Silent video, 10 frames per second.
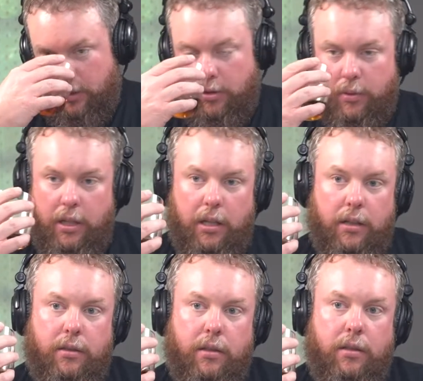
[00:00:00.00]
So again,
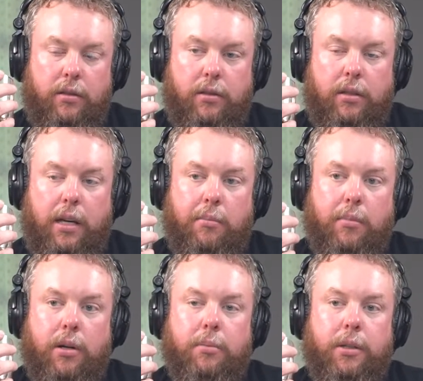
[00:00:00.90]
it's the
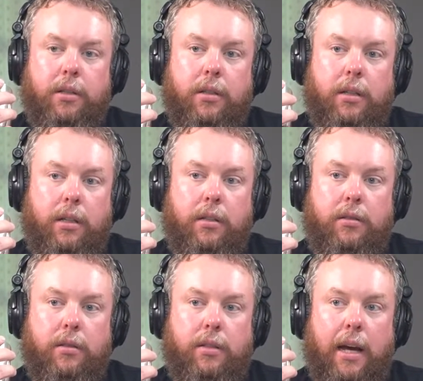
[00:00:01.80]
same bourbon.
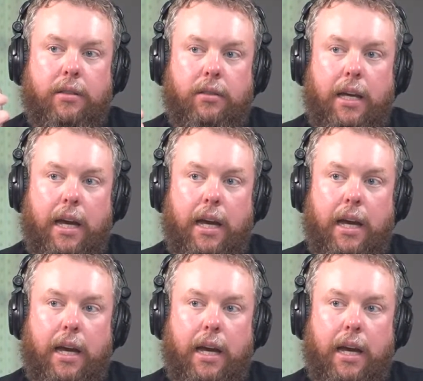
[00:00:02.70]
It's just actually